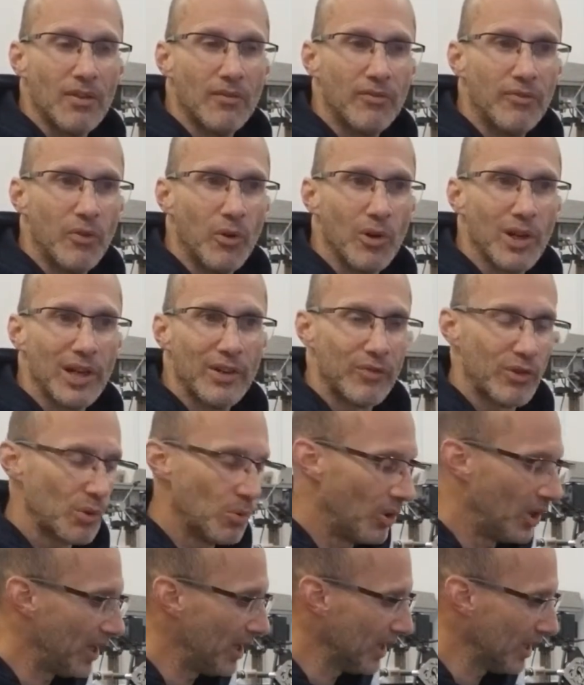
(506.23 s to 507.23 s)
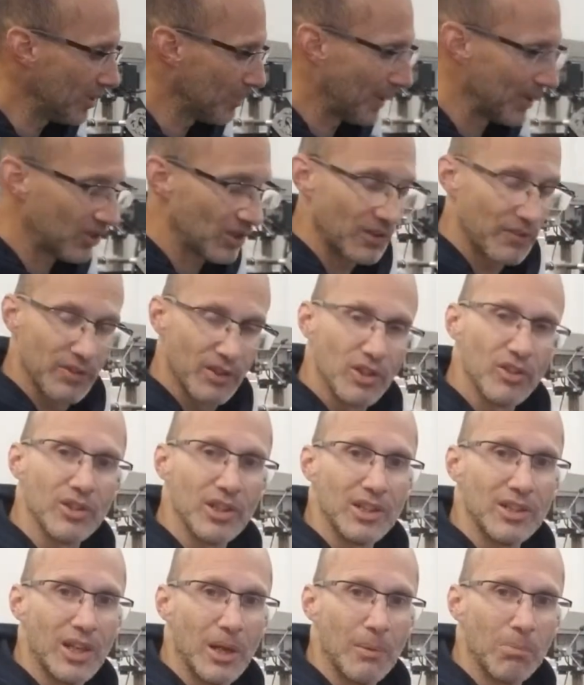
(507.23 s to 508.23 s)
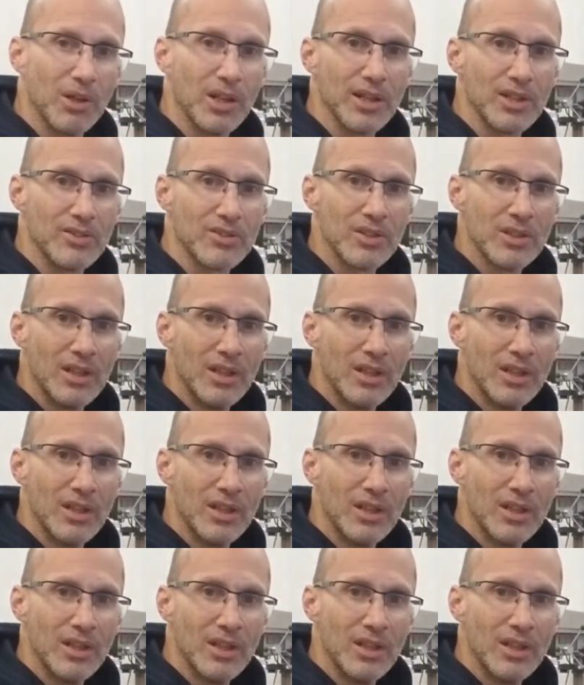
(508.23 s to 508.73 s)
for everyone, especially if you're using the templates,